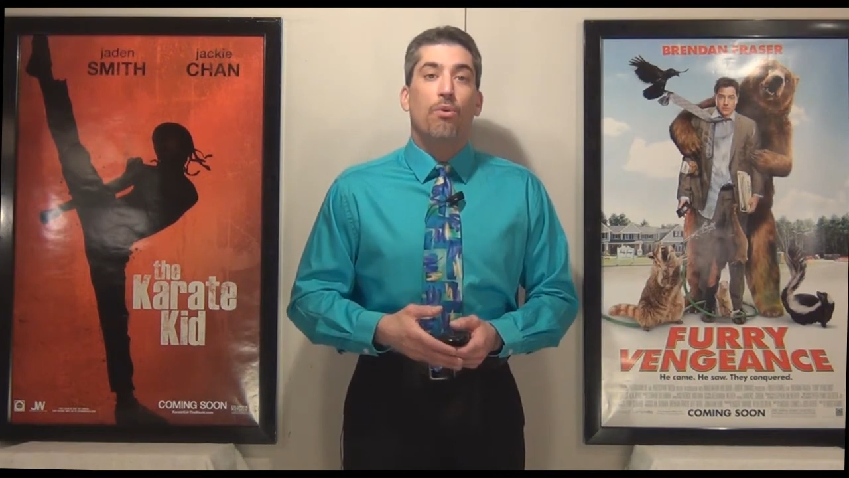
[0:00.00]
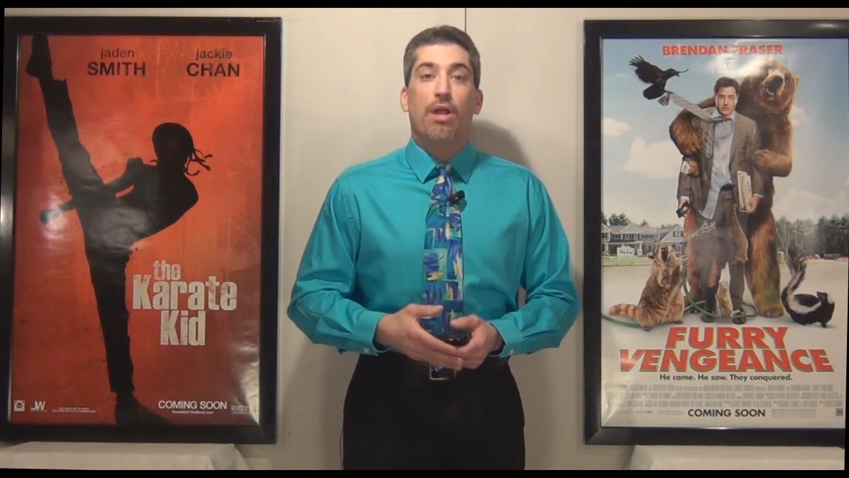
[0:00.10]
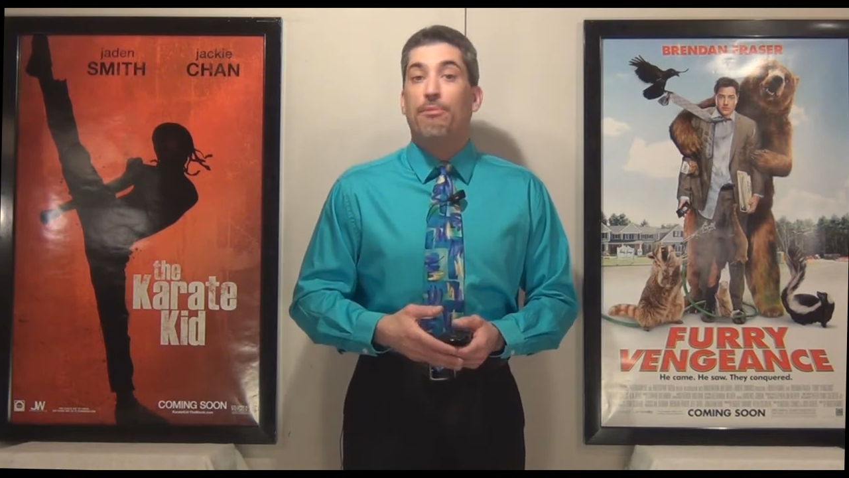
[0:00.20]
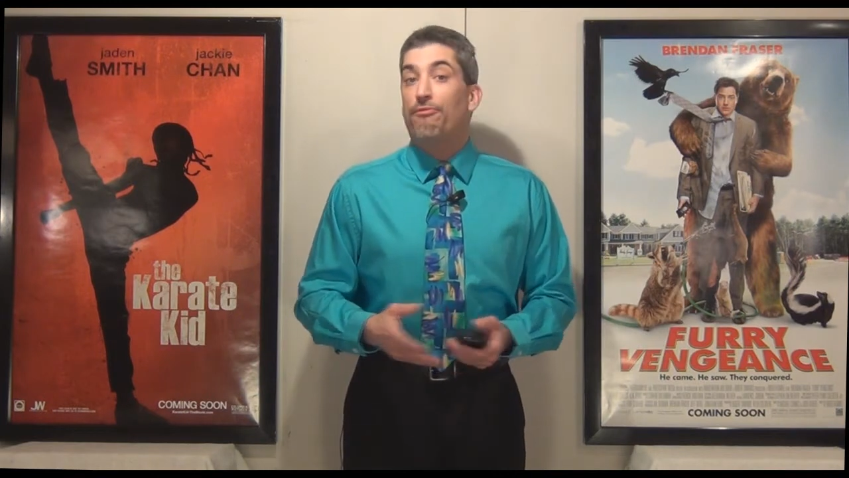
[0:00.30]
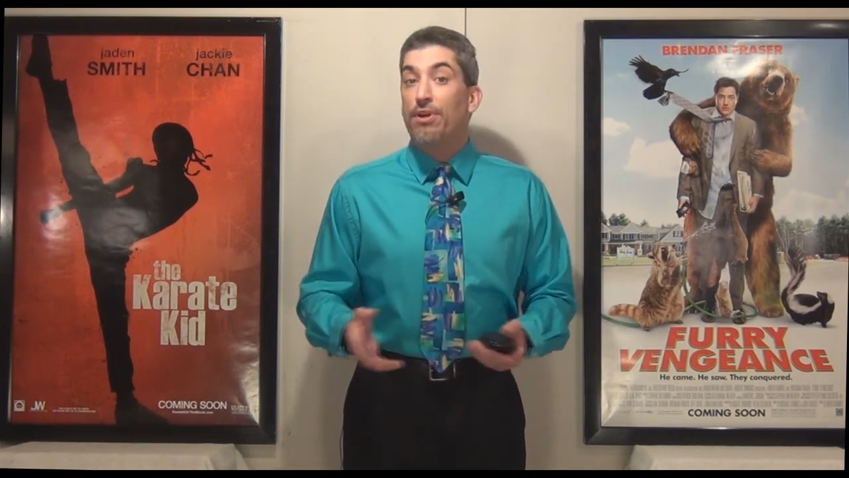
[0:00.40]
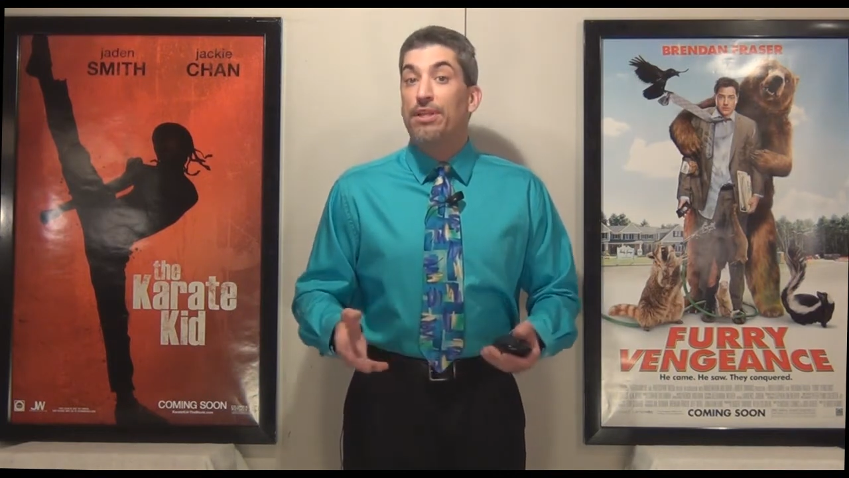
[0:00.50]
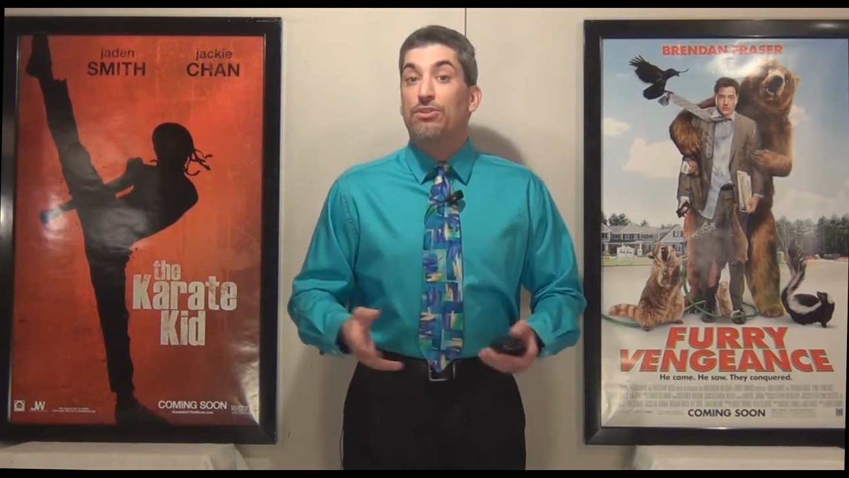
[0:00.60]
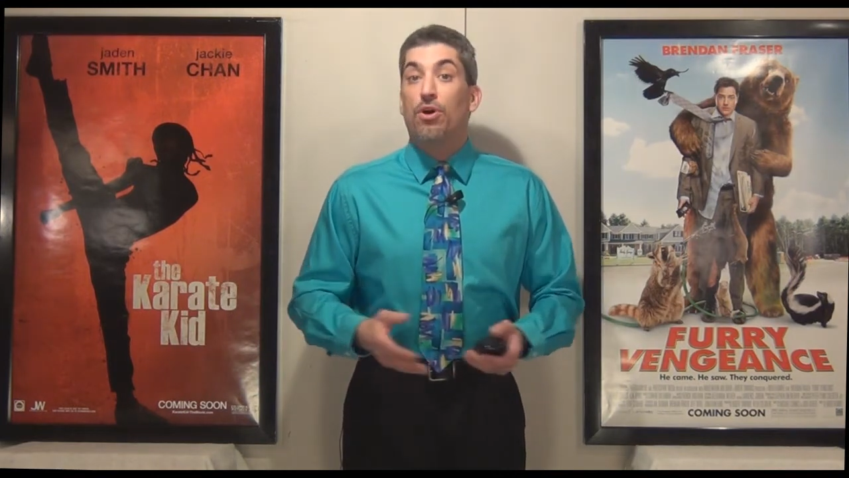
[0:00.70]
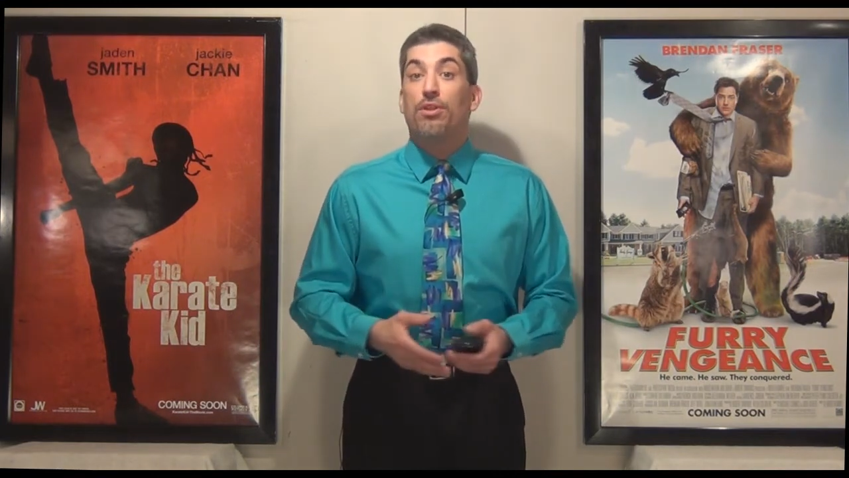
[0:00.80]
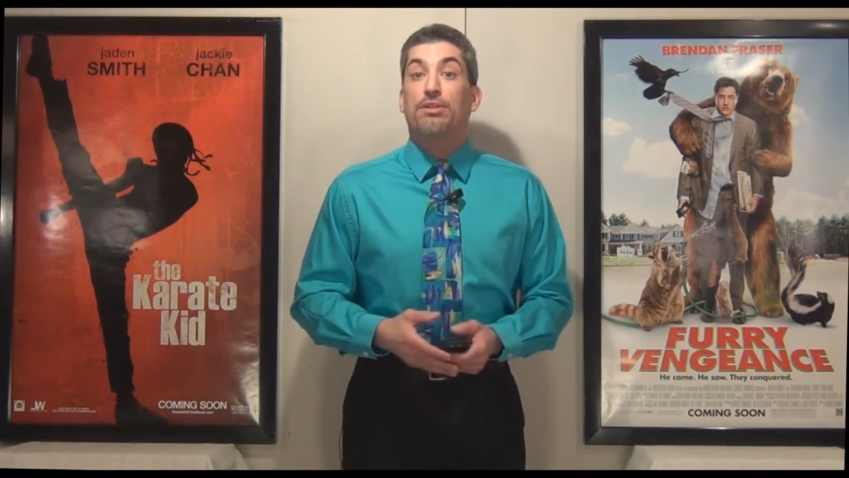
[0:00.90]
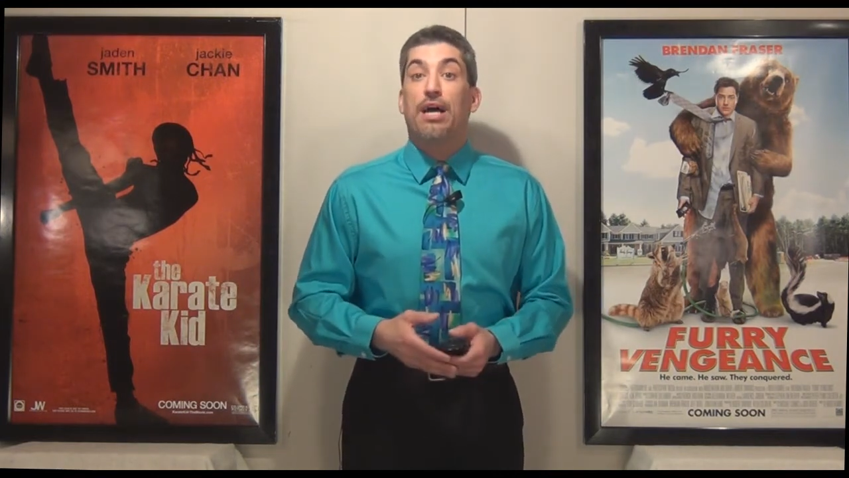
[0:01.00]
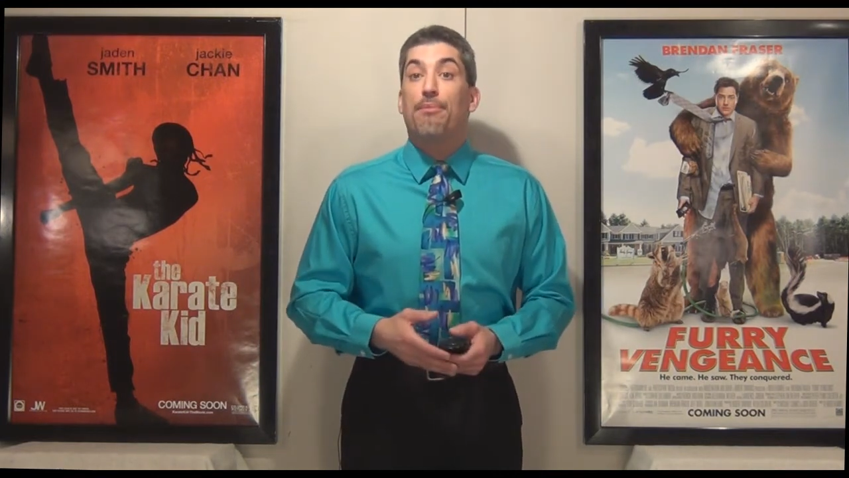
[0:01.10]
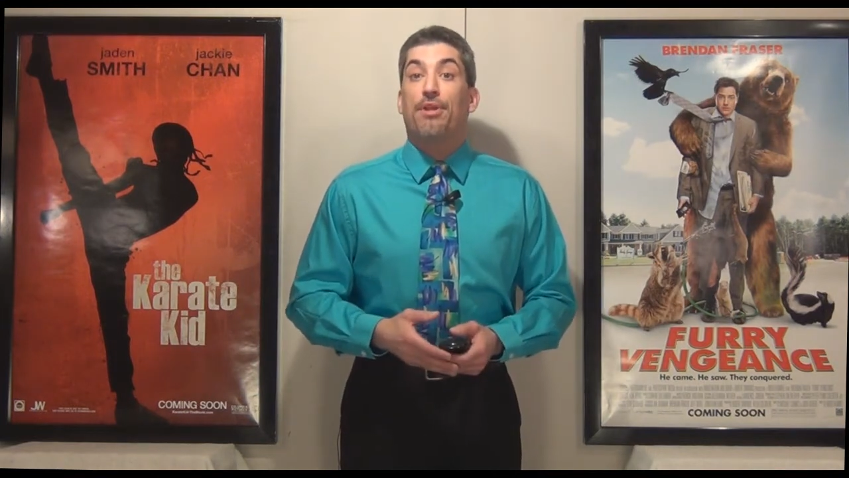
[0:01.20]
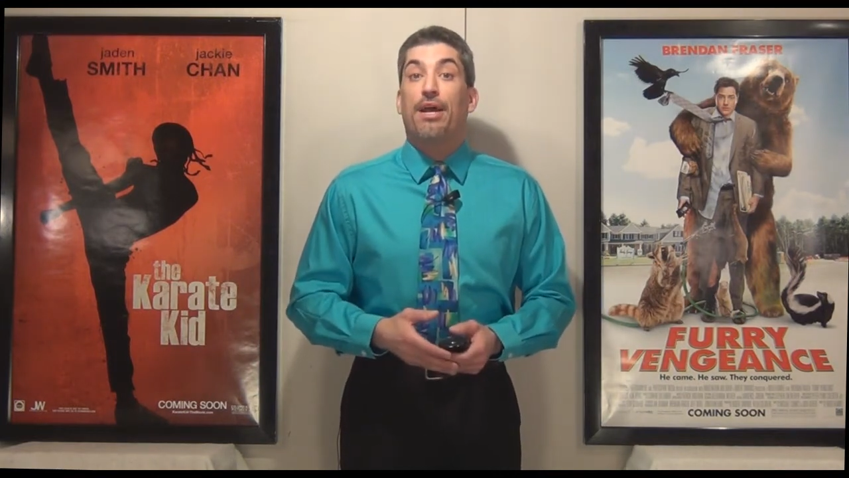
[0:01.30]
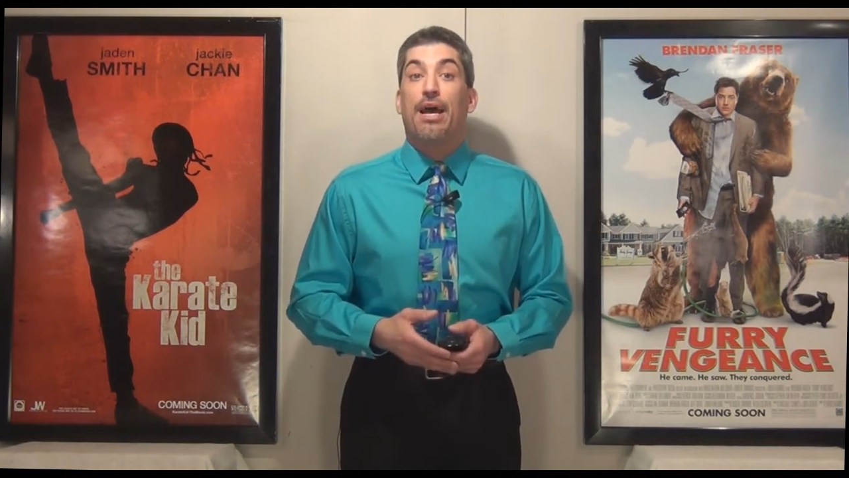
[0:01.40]
Well, I'm afraid that's all the
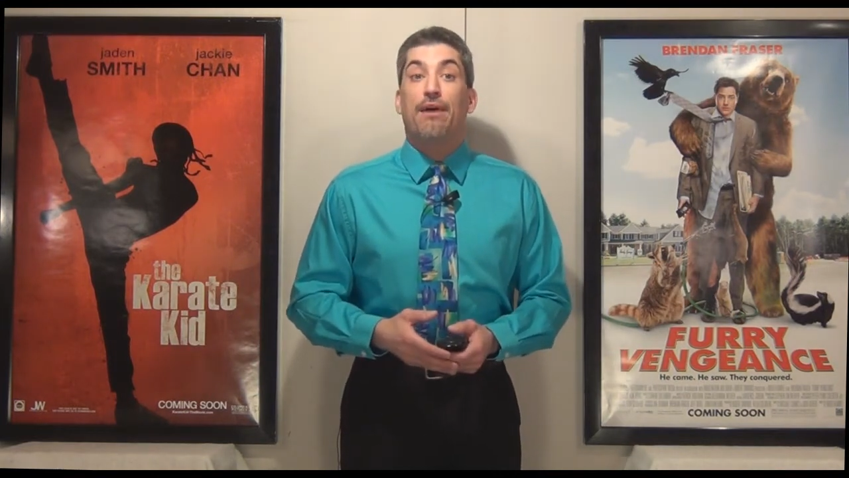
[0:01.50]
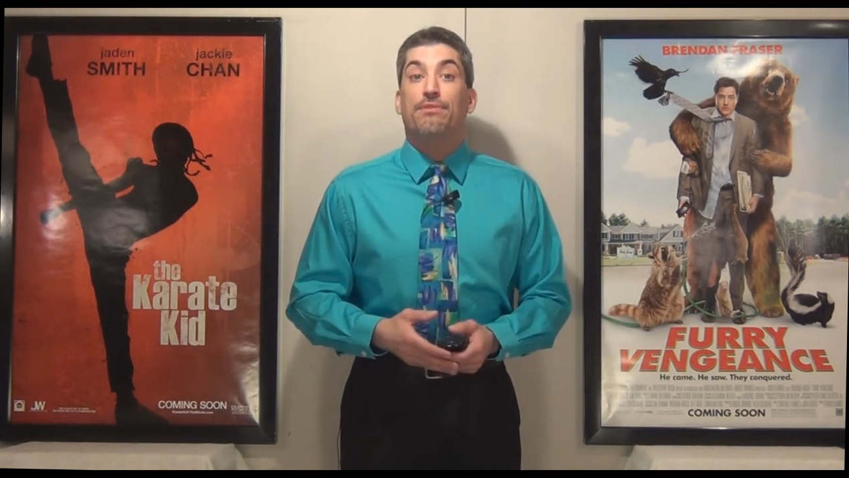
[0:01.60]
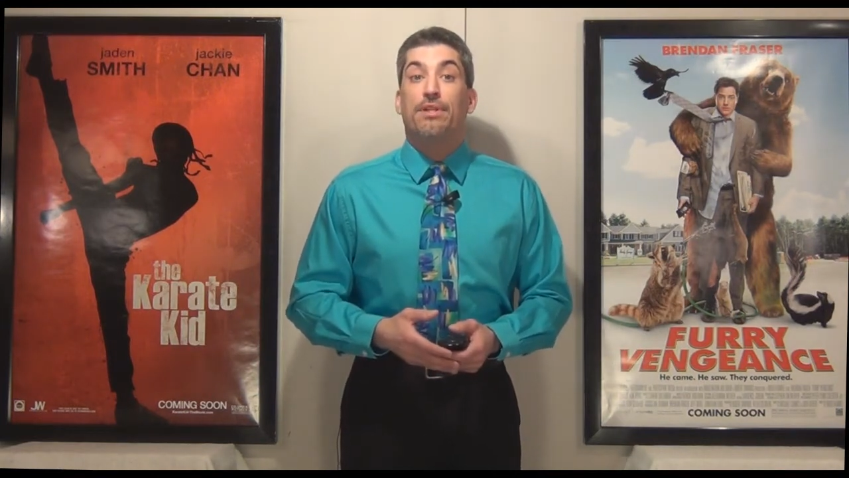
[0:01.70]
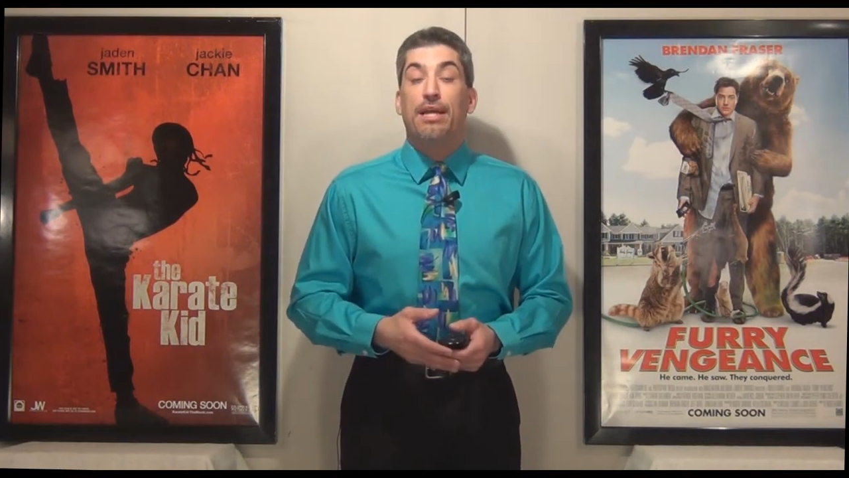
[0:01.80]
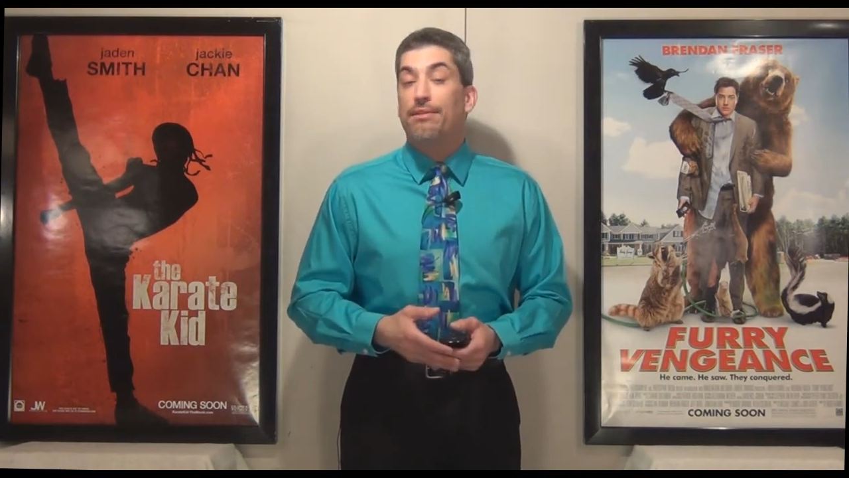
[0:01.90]
time that I have today,